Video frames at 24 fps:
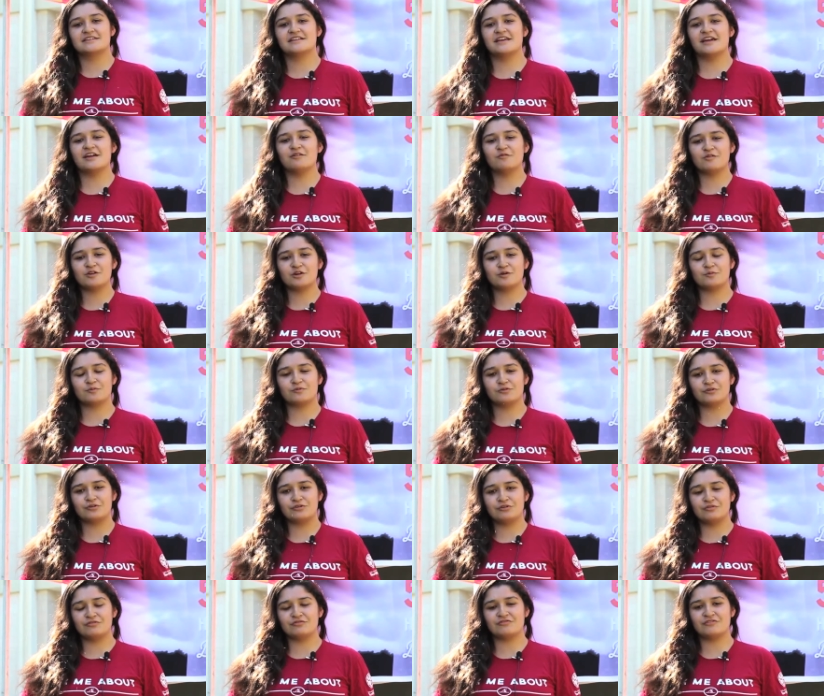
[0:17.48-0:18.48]
Today we
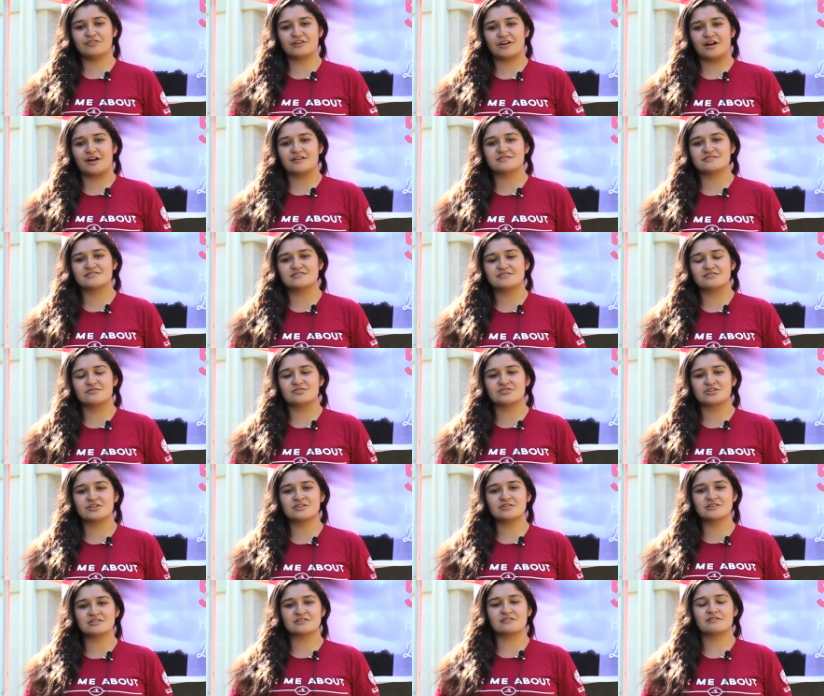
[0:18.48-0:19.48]
approved the
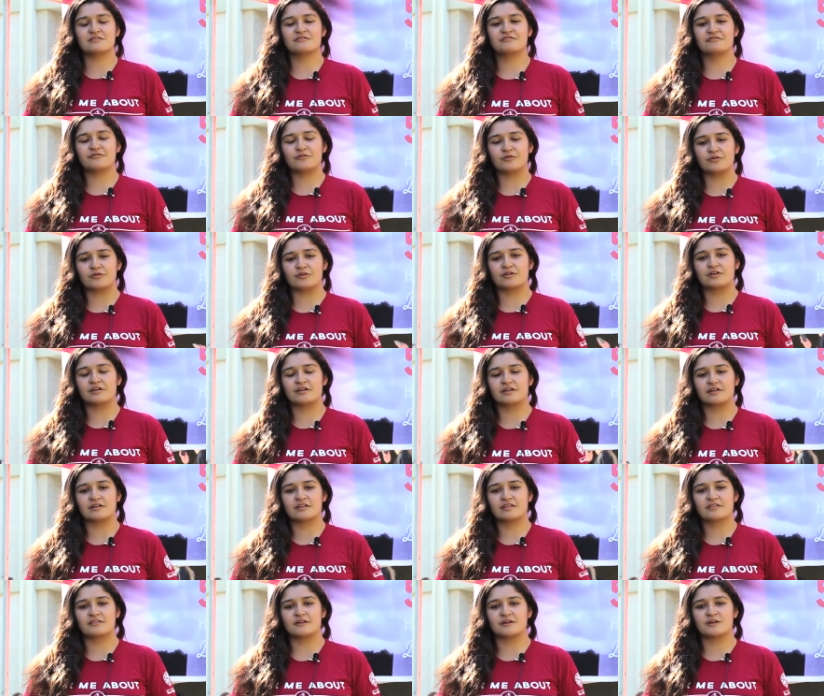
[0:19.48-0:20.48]
constitutions
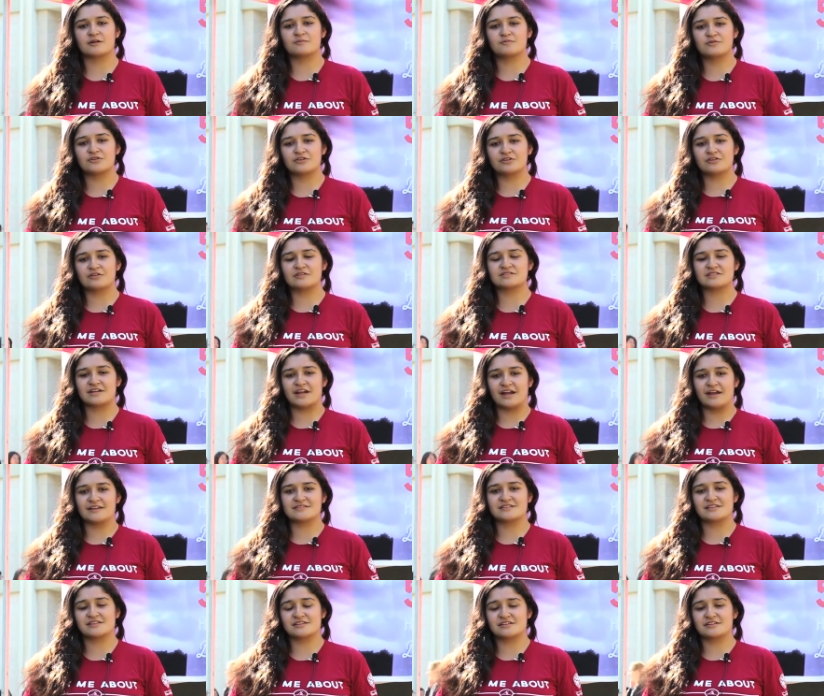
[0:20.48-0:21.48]
for the Computer
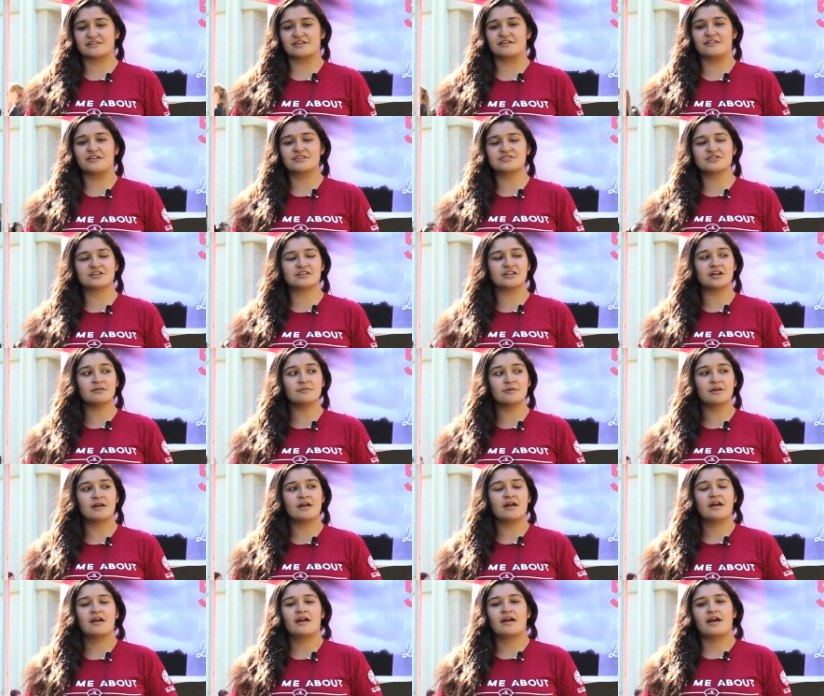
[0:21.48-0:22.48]
Science and Technology Club
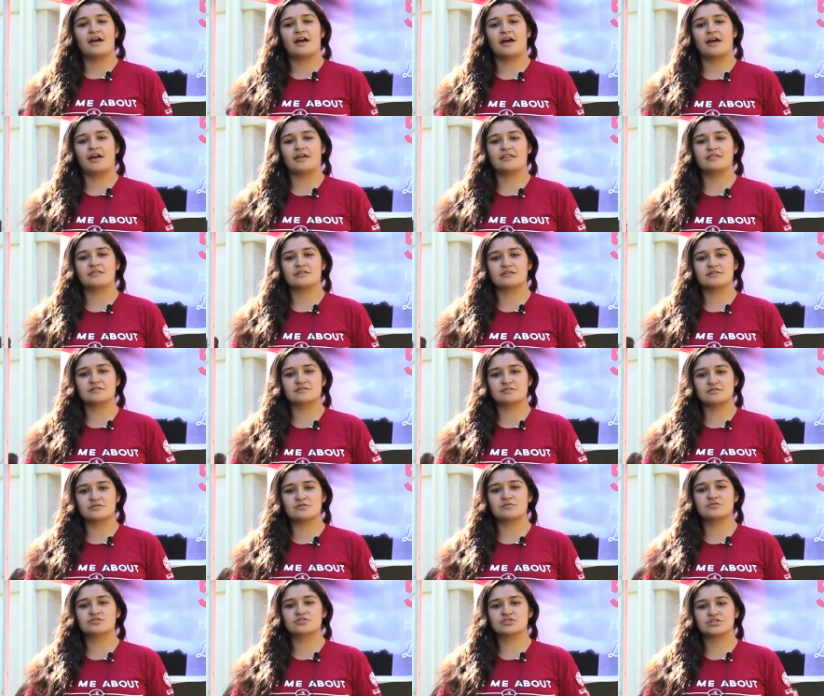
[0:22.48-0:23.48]
and the
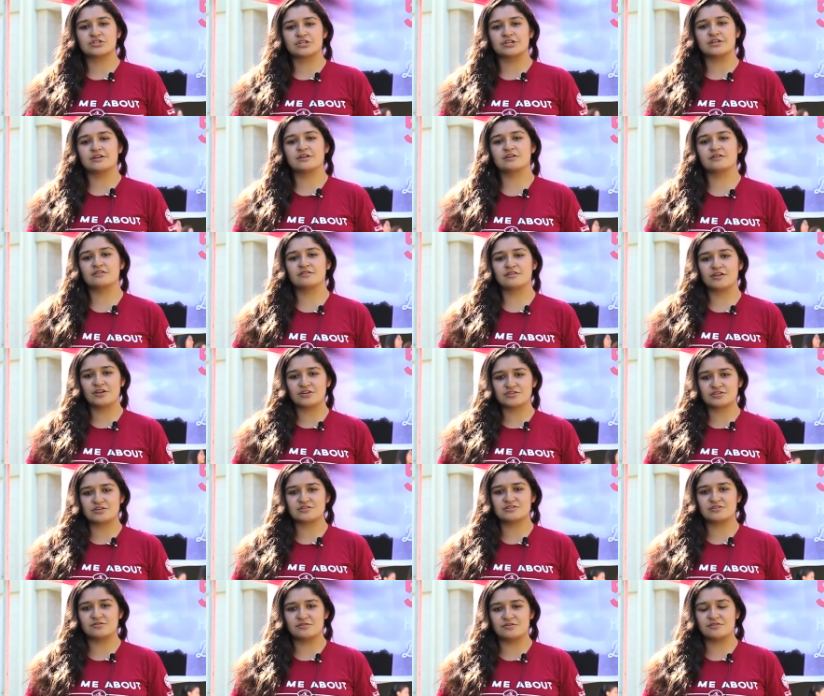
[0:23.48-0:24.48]
Chi
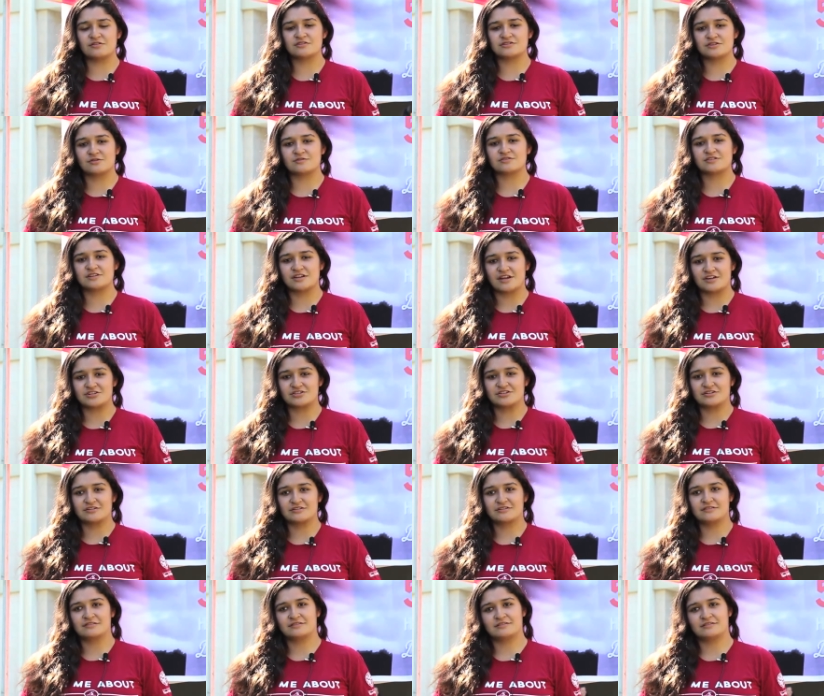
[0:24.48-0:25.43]
Collegiate Student Association.